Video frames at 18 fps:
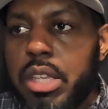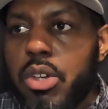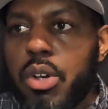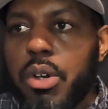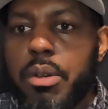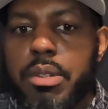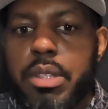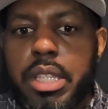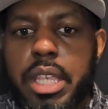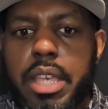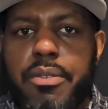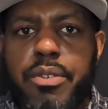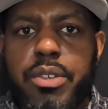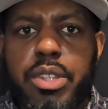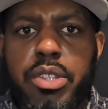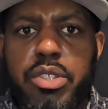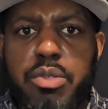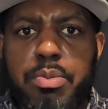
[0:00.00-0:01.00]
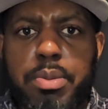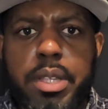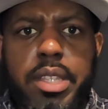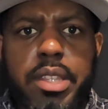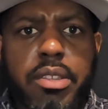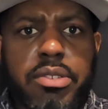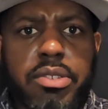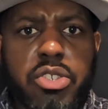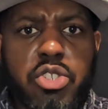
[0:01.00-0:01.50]
got given a split
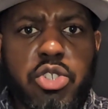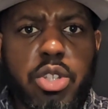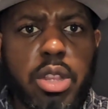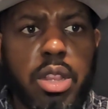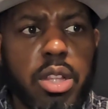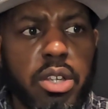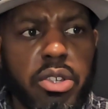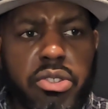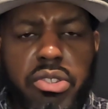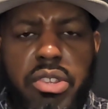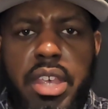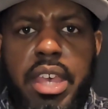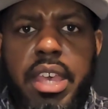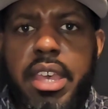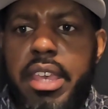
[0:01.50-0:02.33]
decision loss,